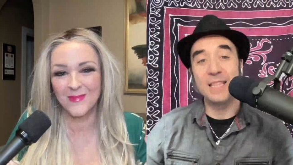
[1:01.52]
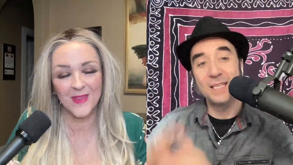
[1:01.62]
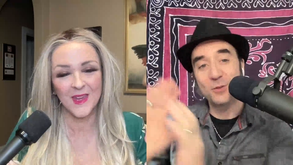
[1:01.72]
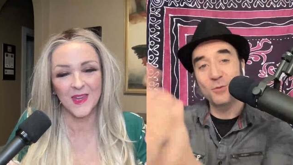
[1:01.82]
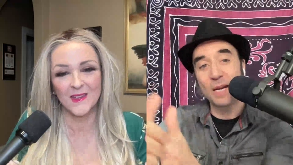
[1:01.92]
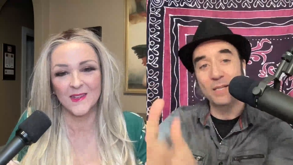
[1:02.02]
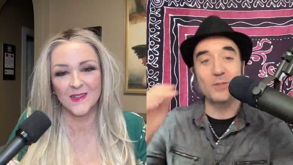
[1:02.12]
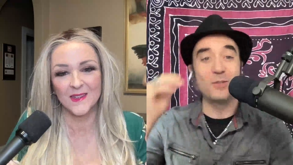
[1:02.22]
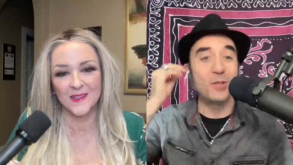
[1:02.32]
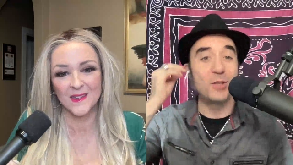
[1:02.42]
Speaker 1: in, in this
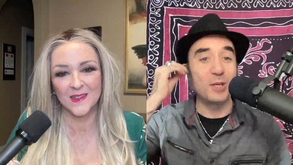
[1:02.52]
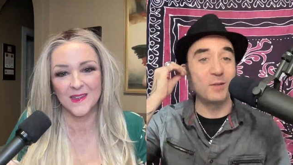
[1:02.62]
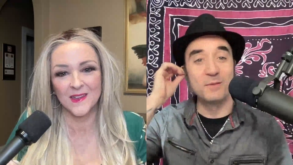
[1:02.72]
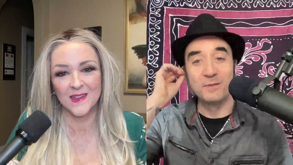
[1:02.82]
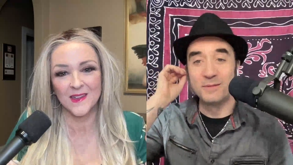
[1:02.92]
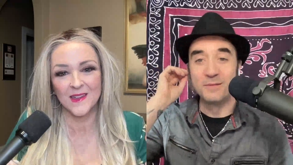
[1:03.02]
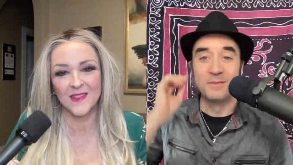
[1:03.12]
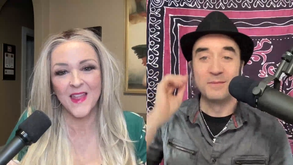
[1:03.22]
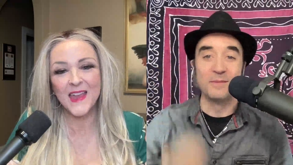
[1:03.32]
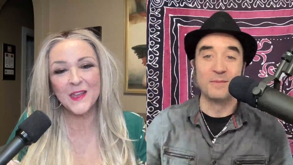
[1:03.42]
direction to you.
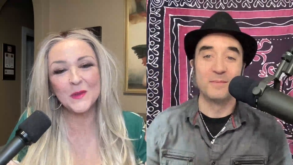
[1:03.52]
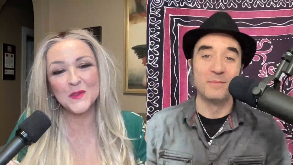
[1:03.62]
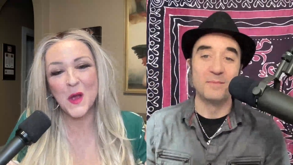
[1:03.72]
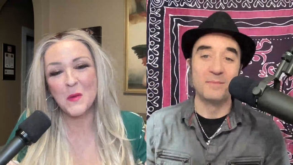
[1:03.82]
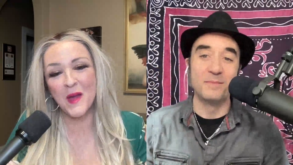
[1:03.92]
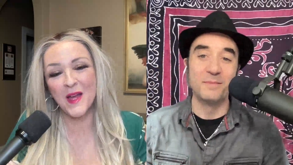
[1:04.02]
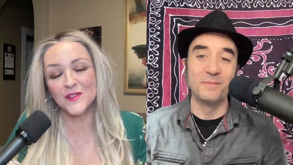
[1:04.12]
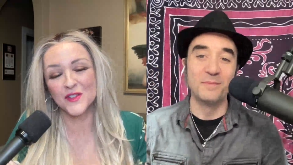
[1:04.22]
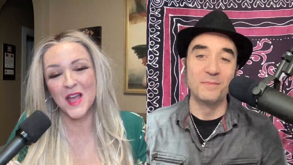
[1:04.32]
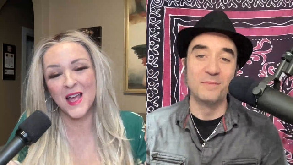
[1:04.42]
Speaker 2: Thank you so
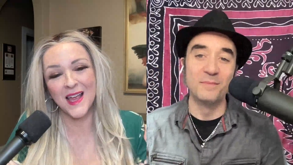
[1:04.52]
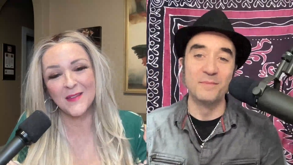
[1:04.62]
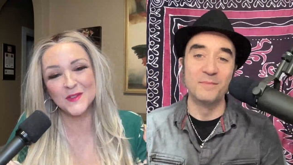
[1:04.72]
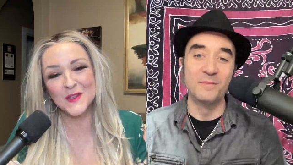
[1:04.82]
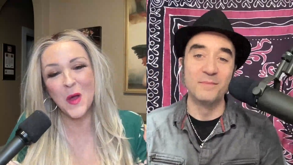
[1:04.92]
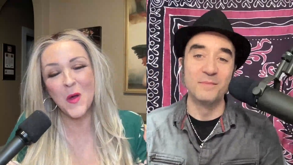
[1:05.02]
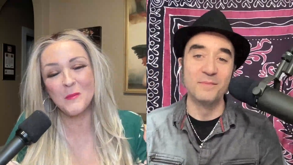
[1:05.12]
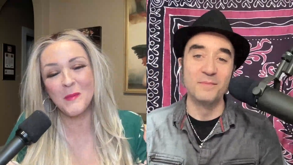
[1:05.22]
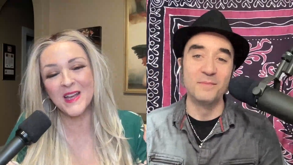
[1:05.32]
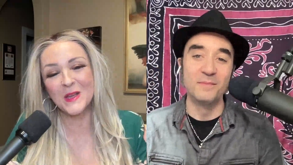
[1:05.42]
much. I have so
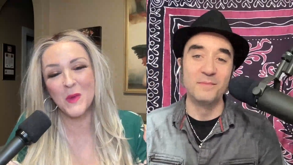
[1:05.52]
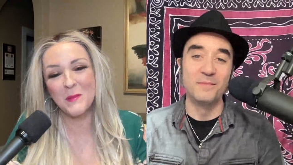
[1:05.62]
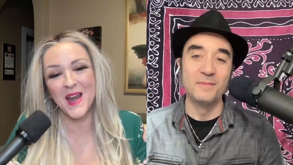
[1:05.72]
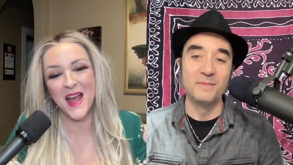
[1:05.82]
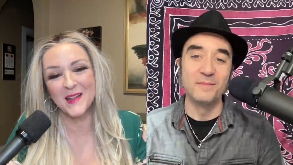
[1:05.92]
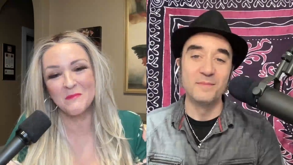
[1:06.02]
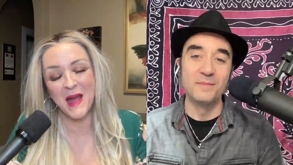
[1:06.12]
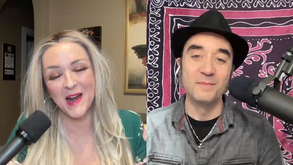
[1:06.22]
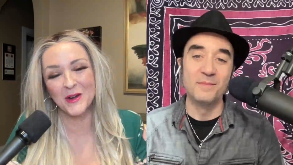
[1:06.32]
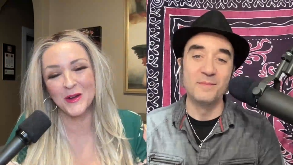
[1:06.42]
many women I
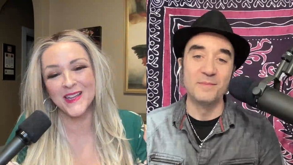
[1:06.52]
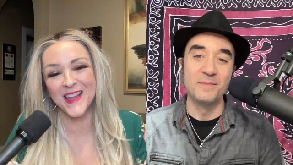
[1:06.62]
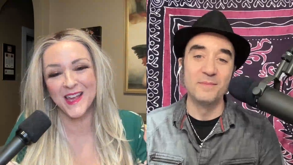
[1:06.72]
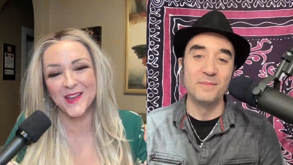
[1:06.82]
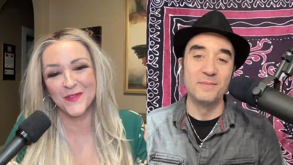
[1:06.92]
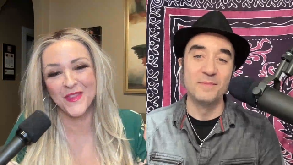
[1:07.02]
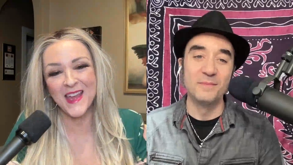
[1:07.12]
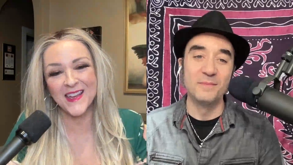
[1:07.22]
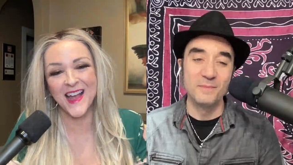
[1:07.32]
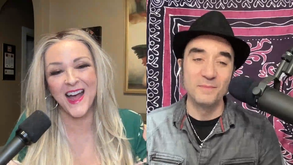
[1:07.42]
admire in life.
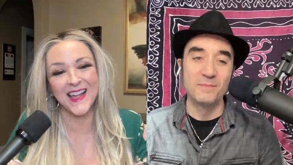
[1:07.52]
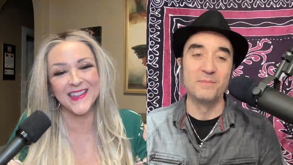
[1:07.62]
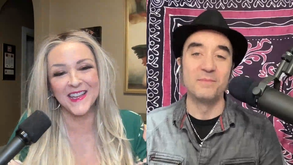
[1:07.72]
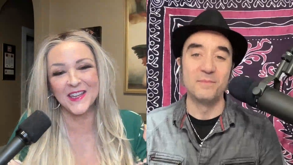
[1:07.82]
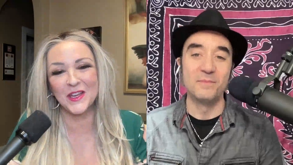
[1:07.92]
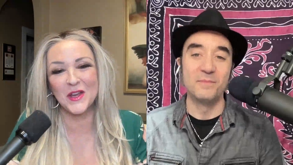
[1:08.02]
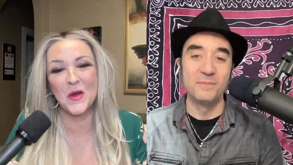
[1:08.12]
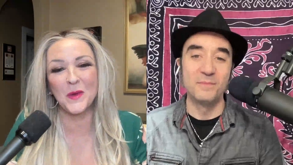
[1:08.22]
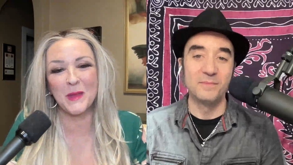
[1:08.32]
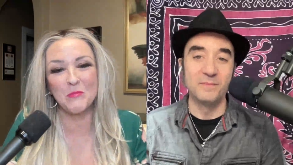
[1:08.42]
Thank God that, you
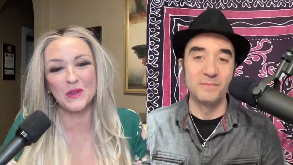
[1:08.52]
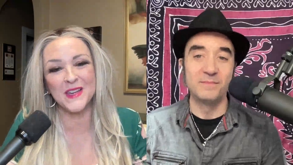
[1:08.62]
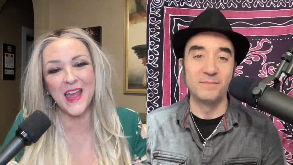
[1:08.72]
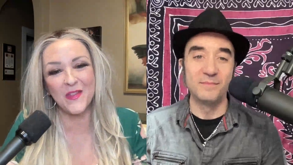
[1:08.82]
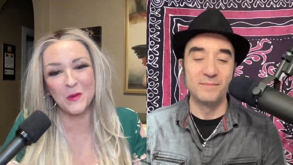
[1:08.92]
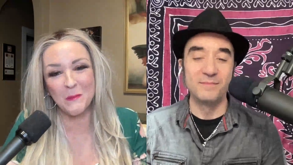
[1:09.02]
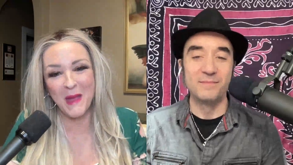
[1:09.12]
know, he put together